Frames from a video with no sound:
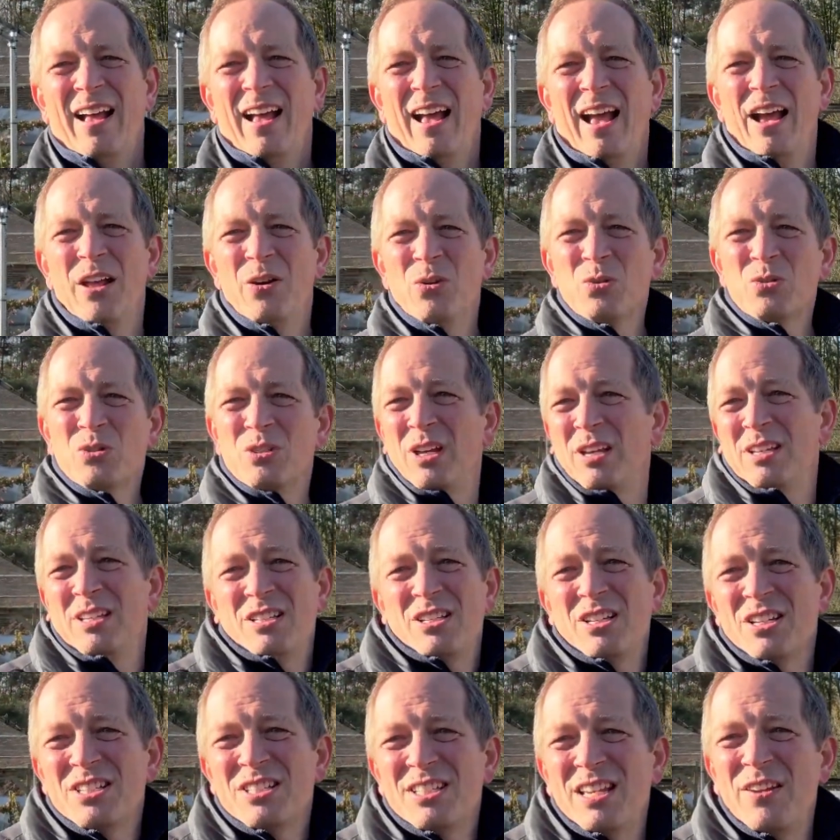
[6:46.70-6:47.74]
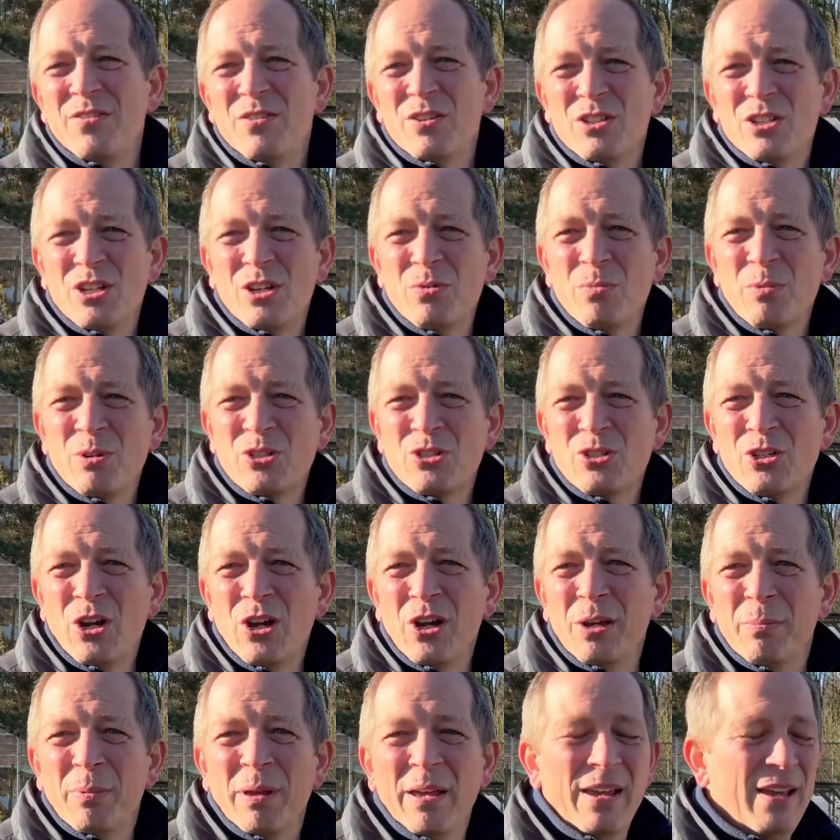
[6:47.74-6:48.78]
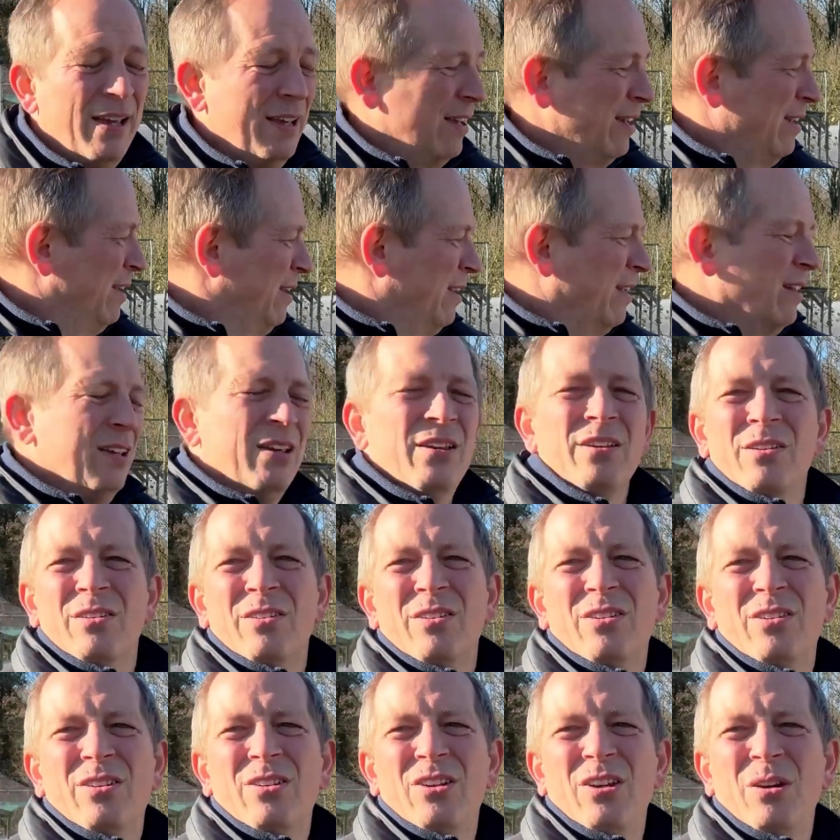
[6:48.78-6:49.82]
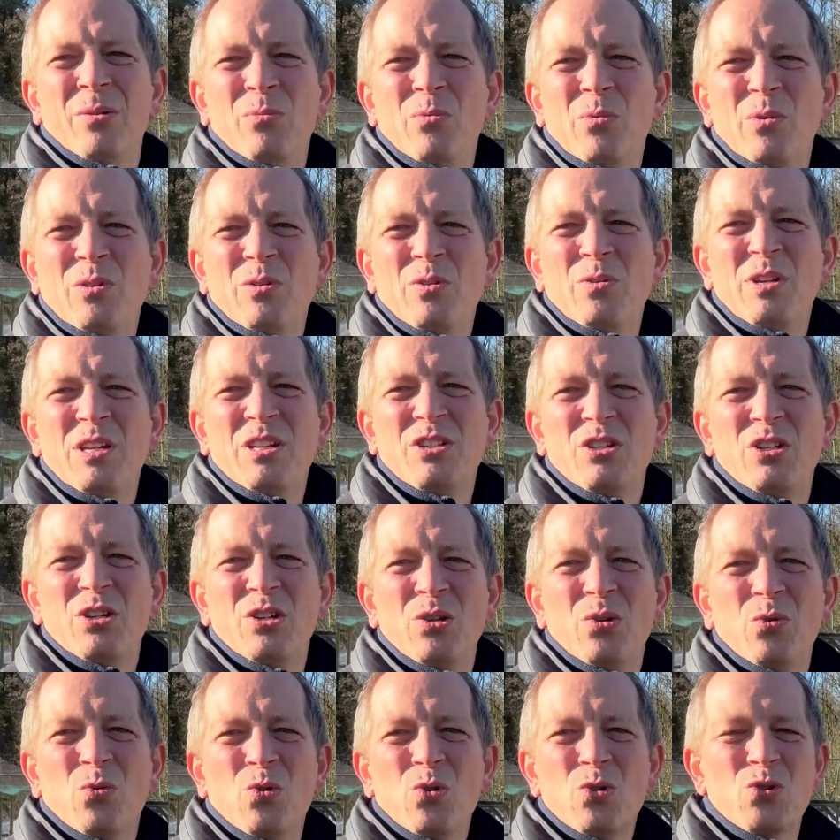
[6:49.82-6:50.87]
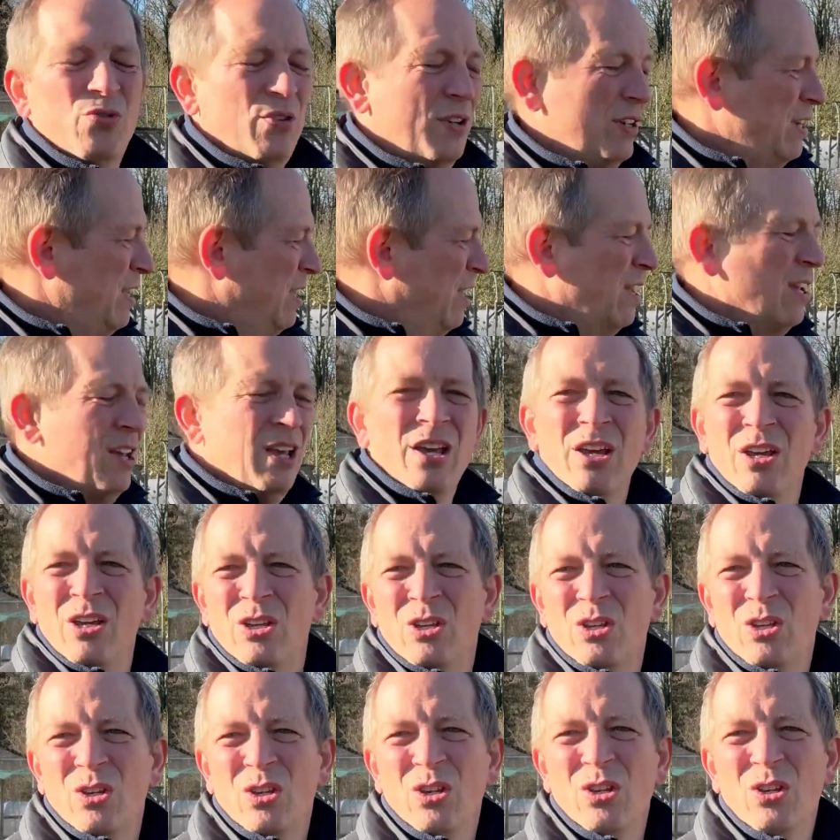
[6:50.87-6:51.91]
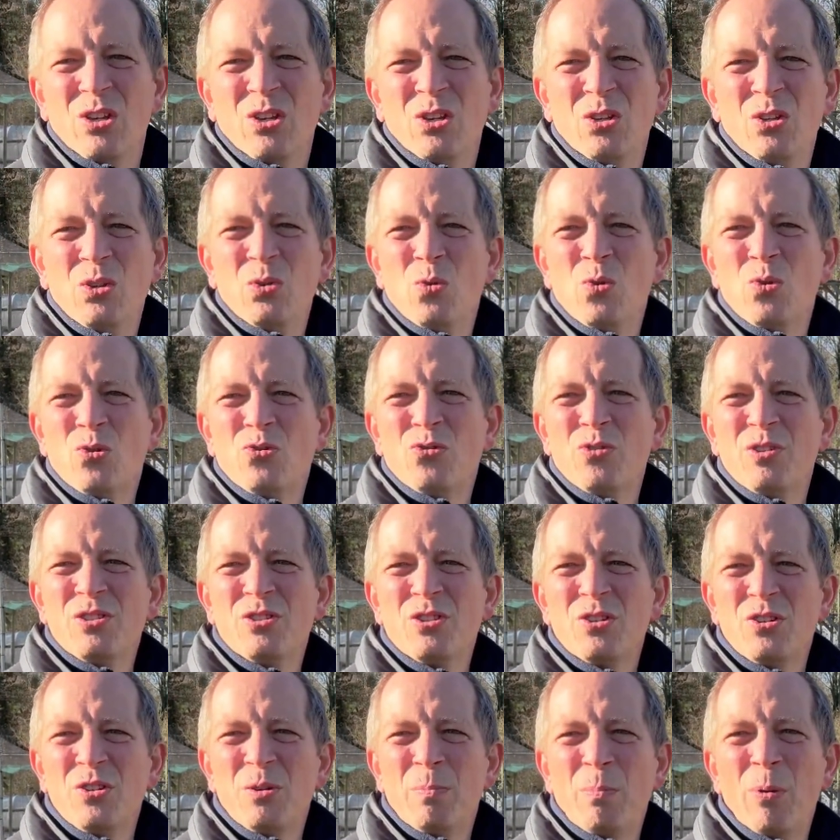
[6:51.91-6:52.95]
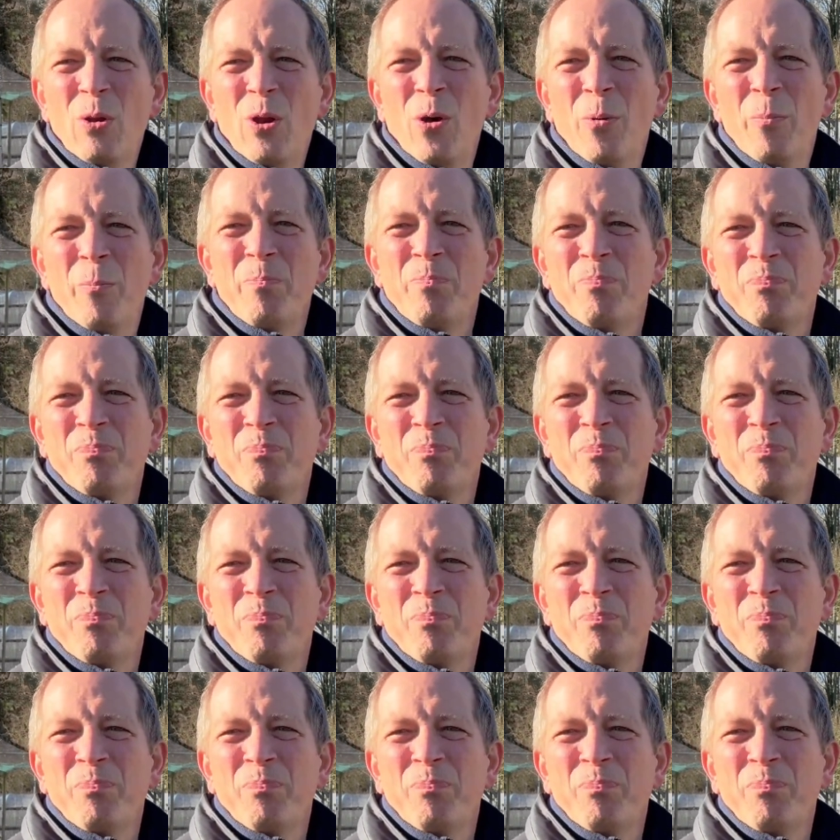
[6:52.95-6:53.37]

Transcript: also it's going to save you so much time. Come when you need to do your watering's on your plot.